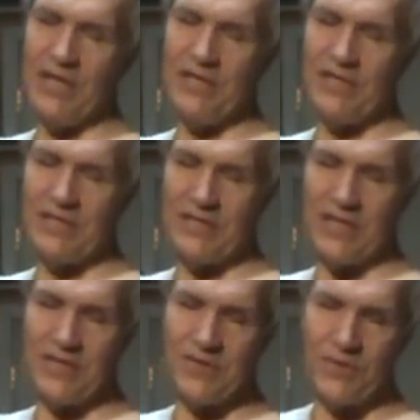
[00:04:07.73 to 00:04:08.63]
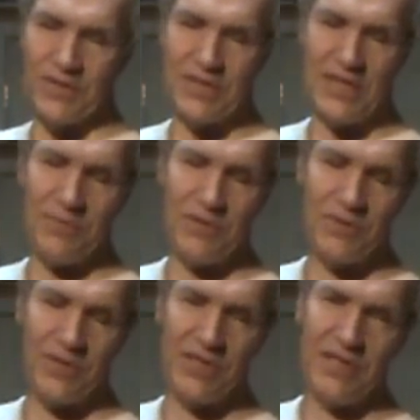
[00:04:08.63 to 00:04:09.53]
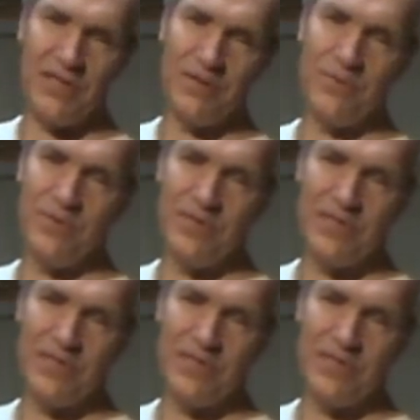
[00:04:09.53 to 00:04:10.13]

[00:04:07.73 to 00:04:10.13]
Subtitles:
Just in that short a time, look what it did to the wood.